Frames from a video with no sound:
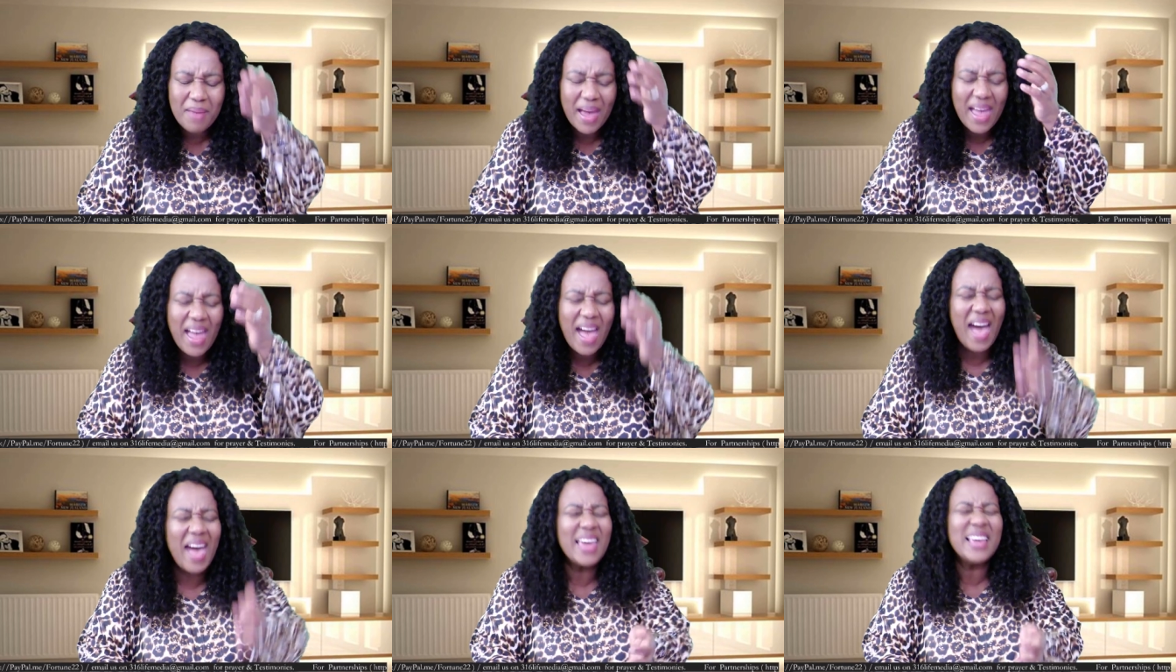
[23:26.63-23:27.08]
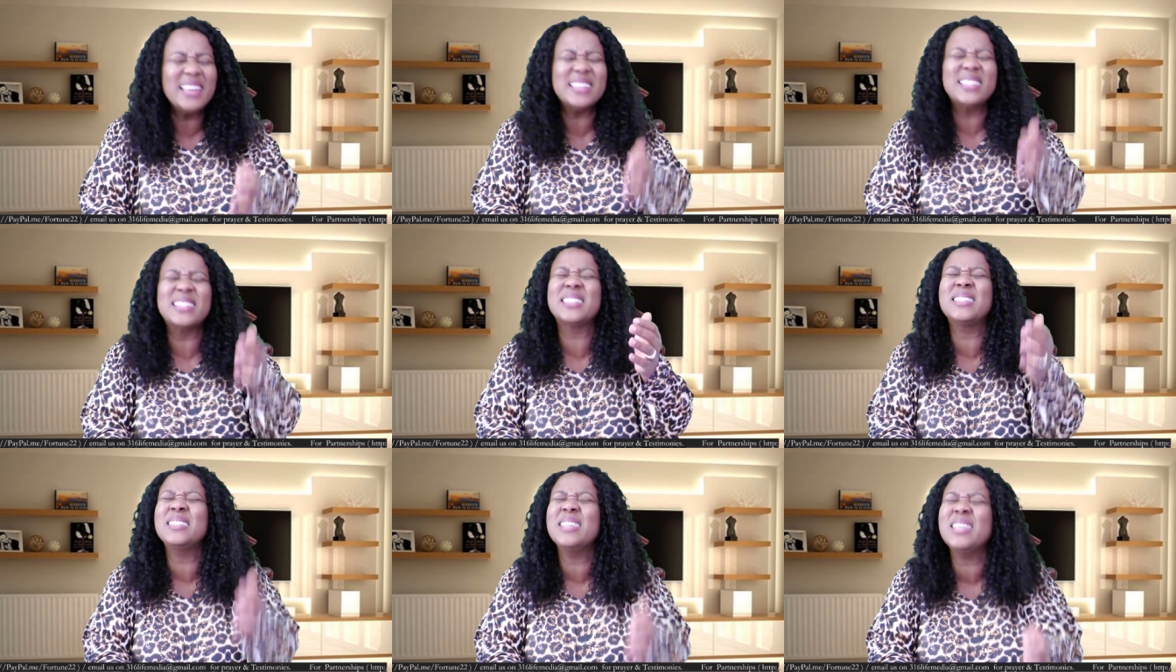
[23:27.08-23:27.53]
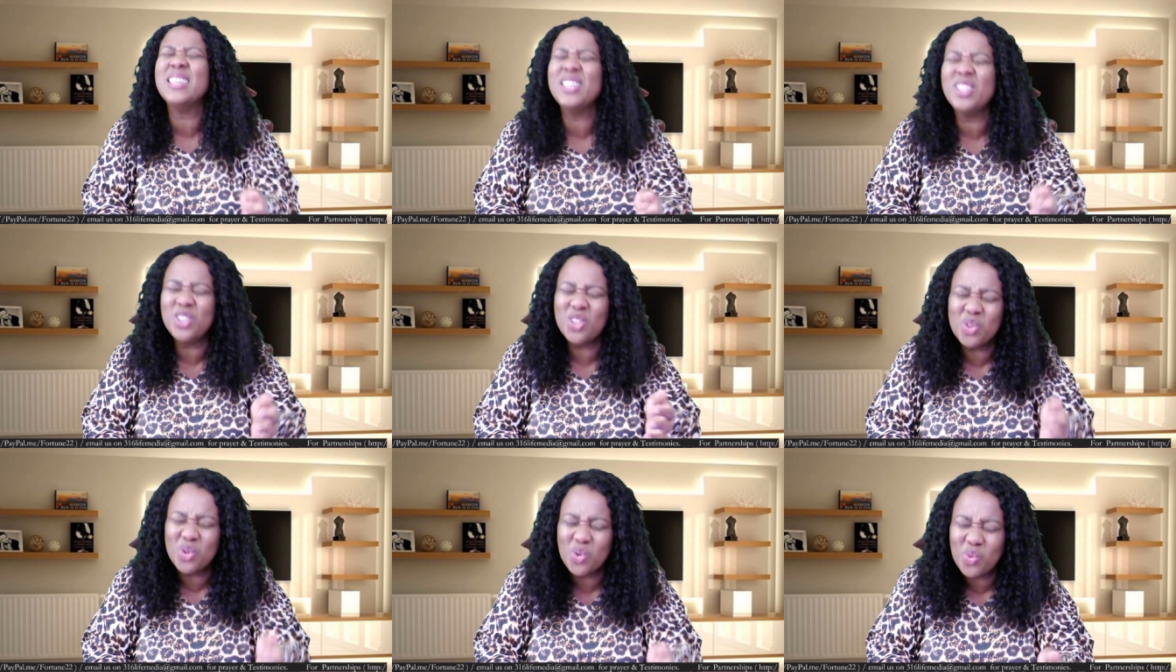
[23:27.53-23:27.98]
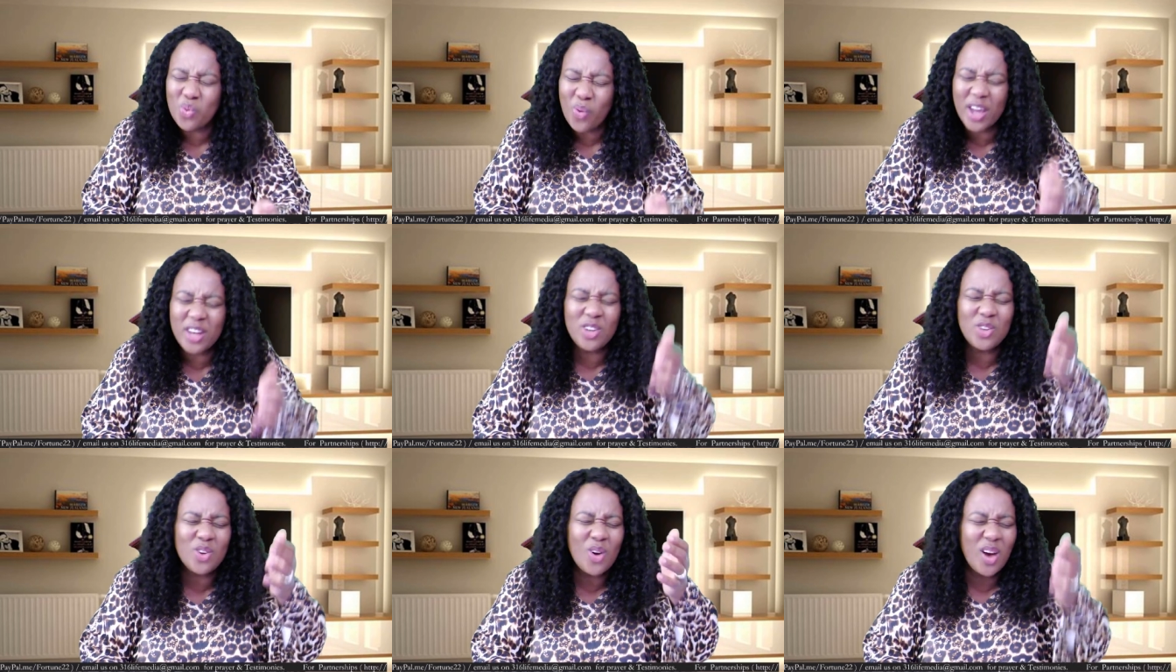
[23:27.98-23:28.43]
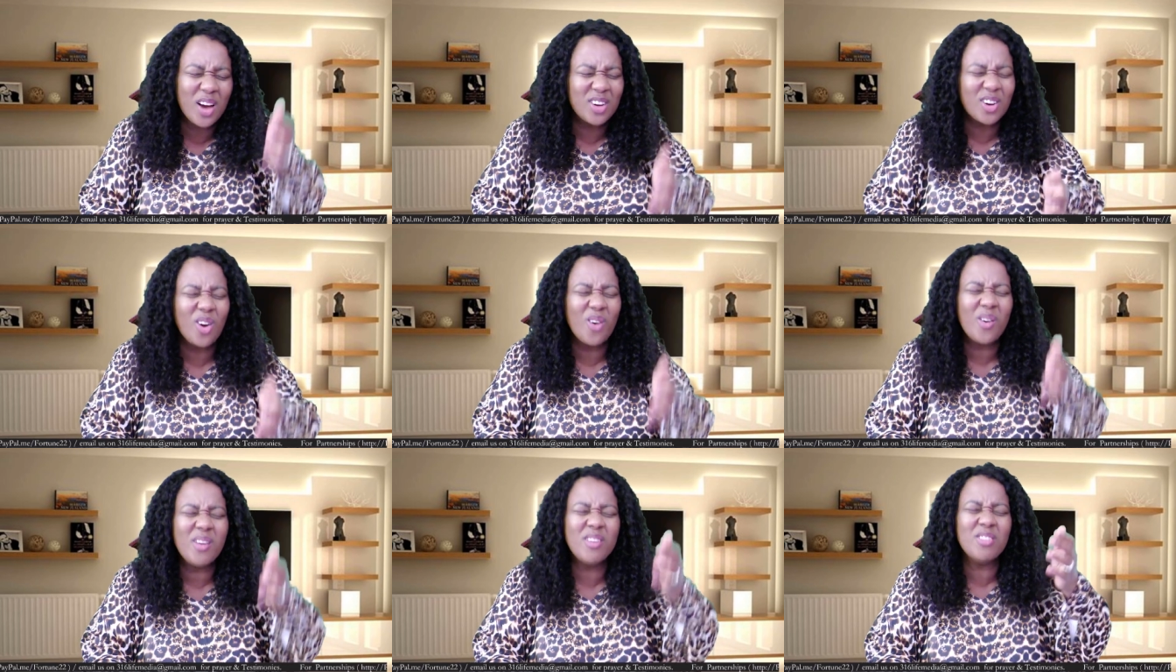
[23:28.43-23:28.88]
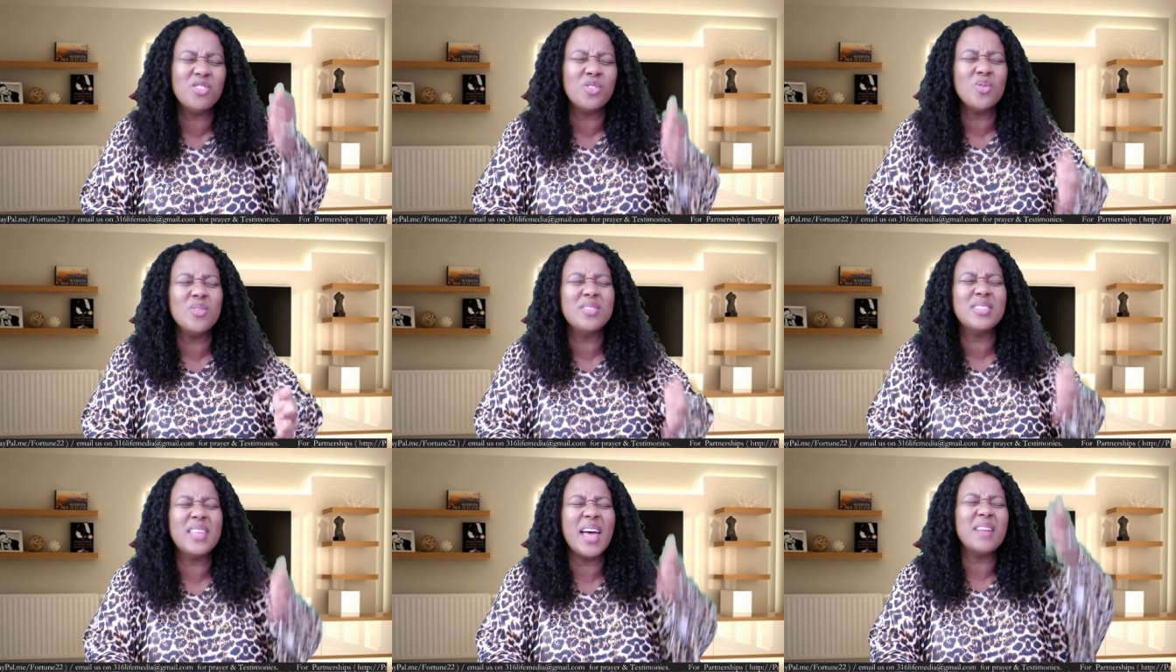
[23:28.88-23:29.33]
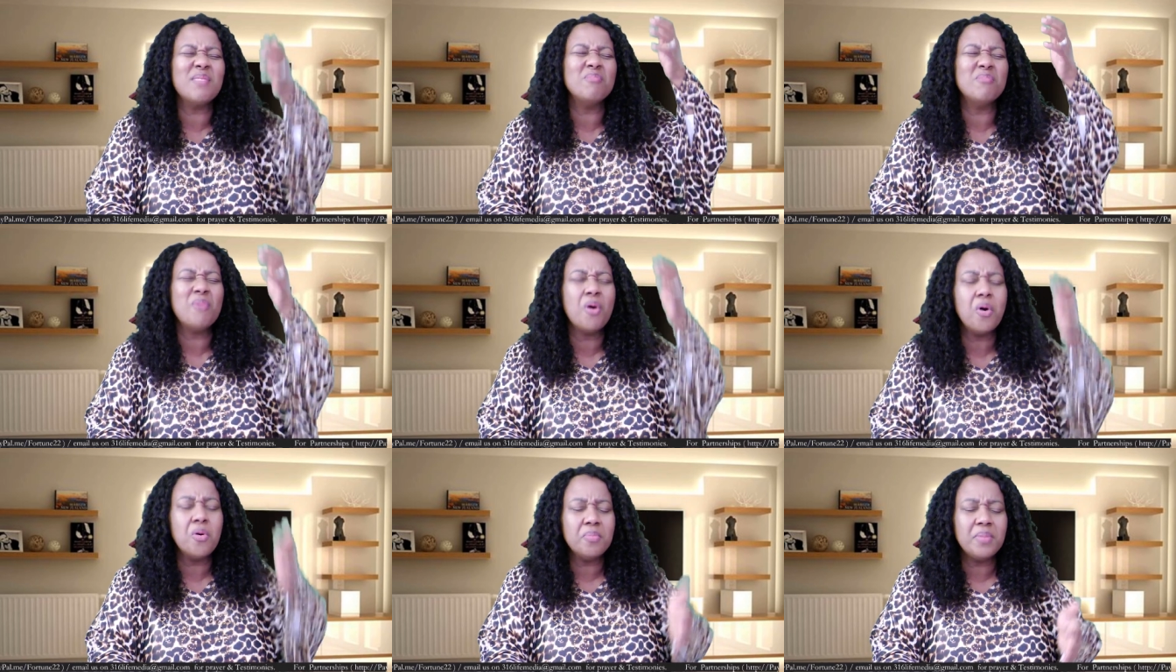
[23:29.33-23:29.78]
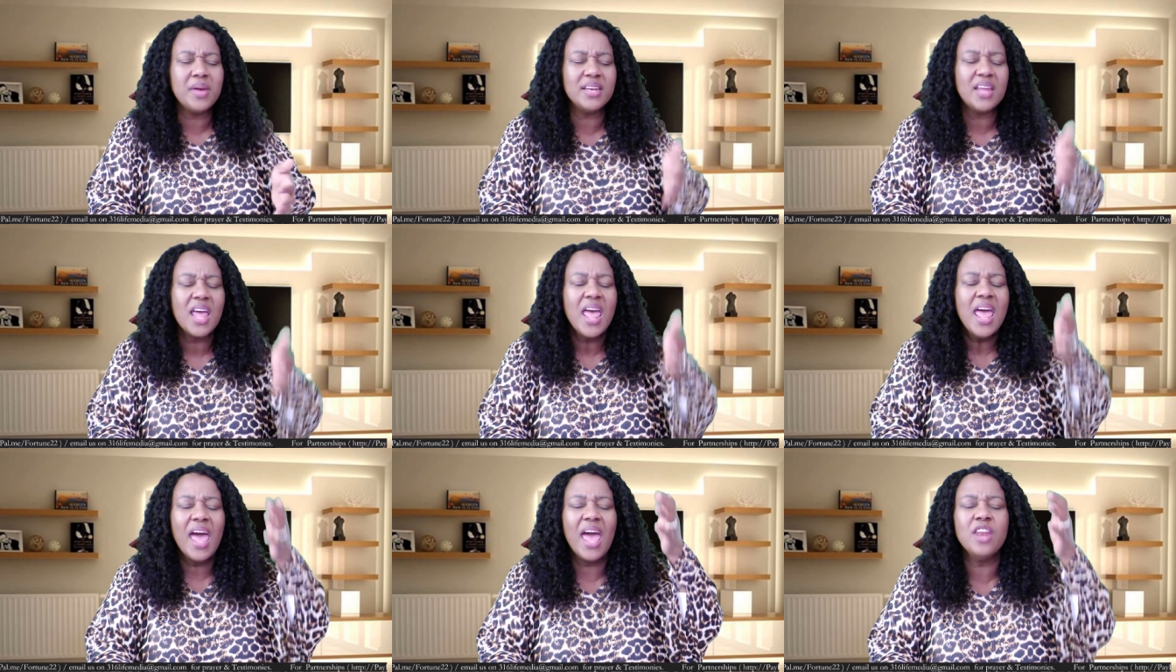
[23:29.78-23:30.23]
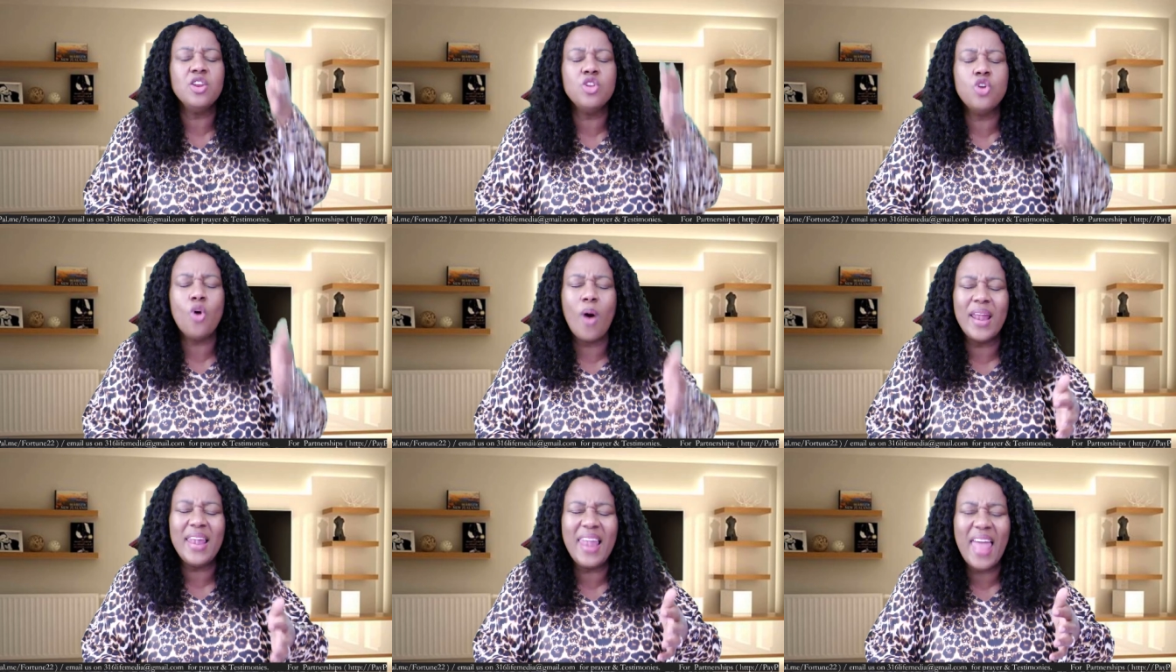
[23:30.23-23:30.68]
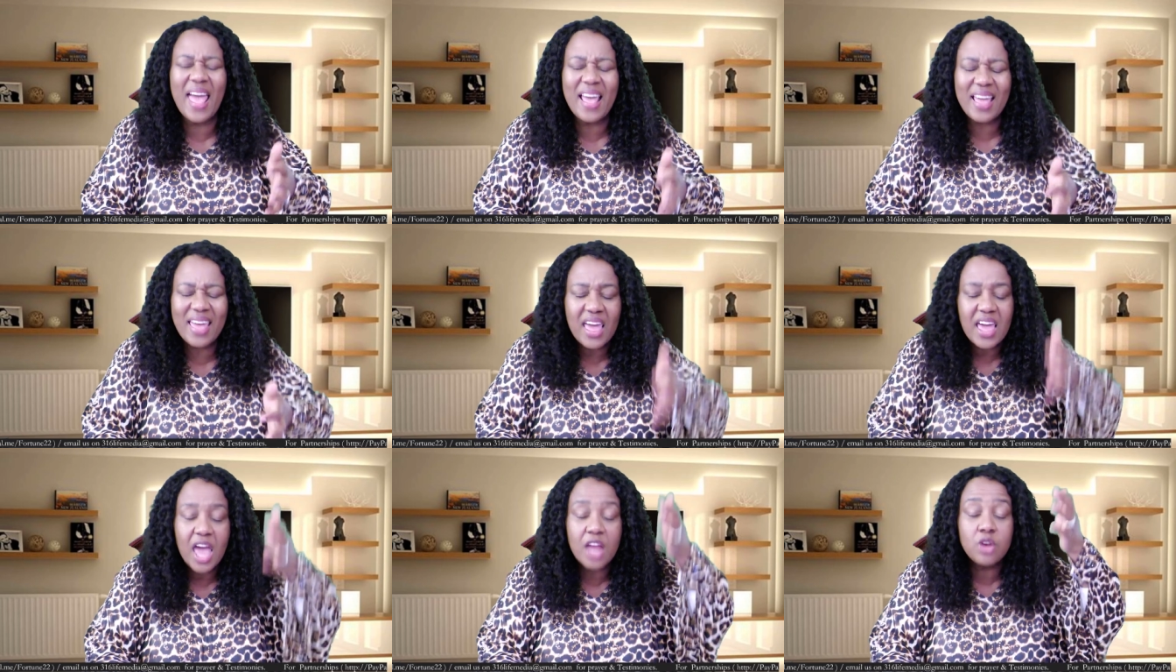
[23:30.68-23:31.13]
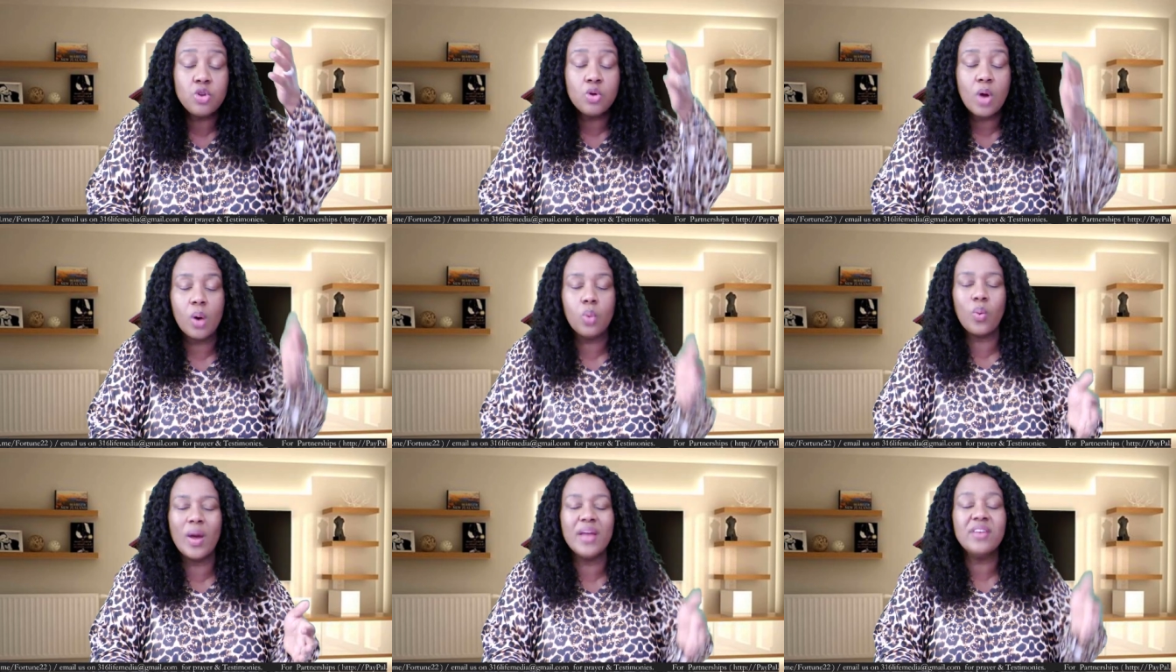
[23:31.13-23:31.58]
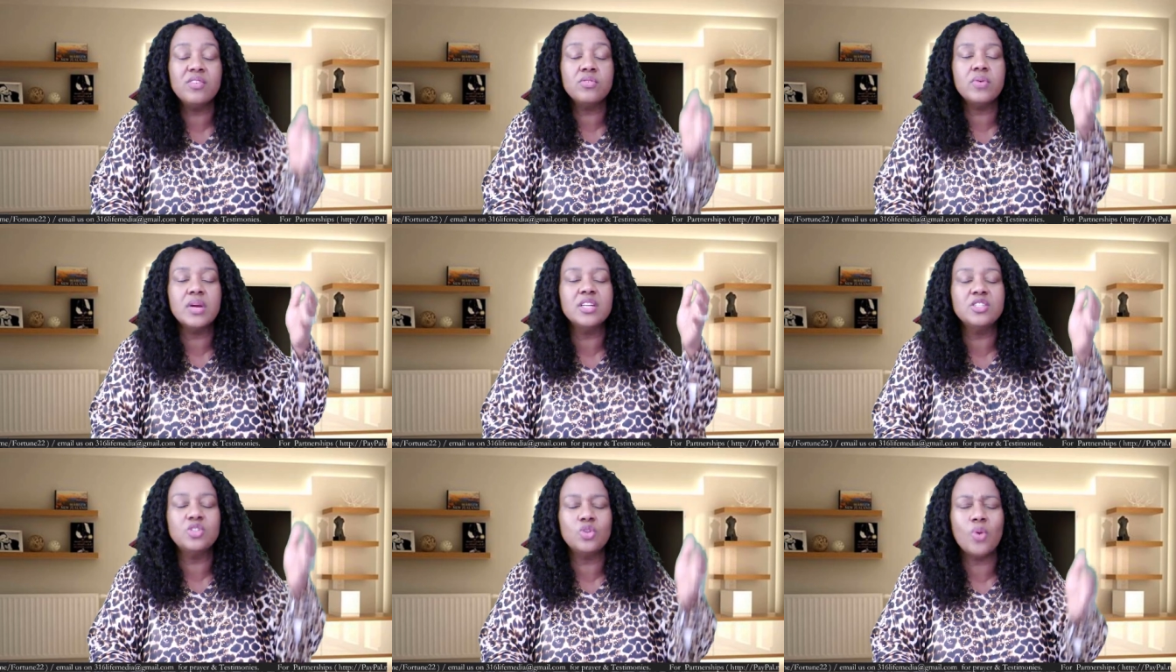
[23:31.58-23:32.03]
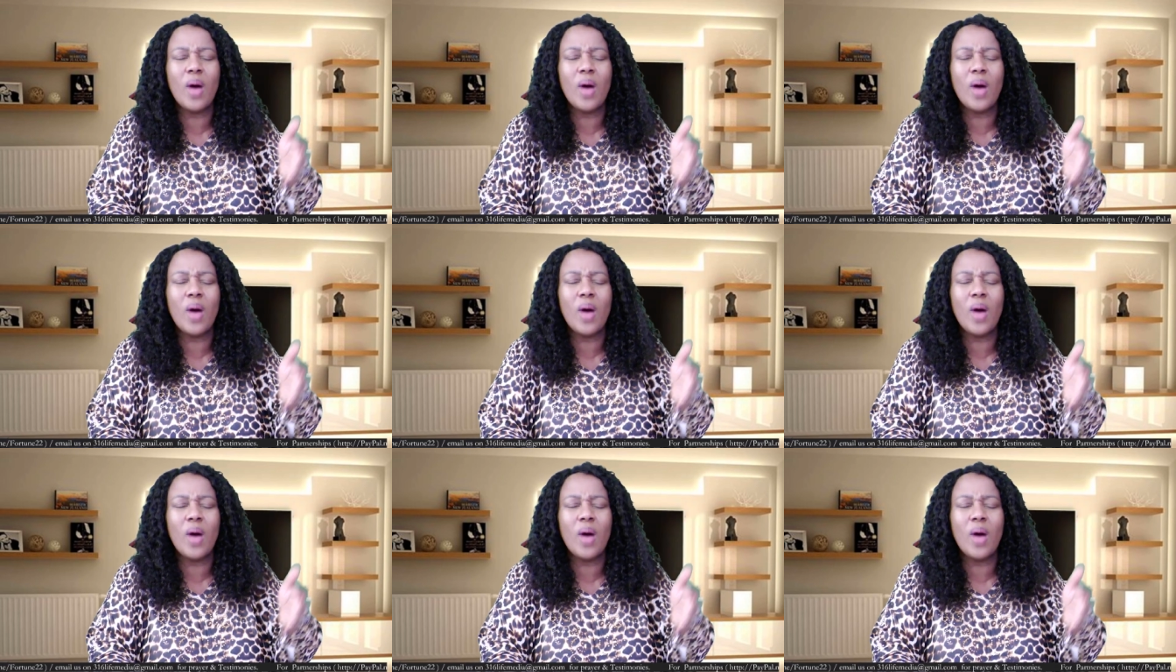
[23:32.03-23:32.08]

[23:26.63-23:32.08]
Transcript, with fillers: My eyes see you when you are going through that moment and you are lacking and you are wondering,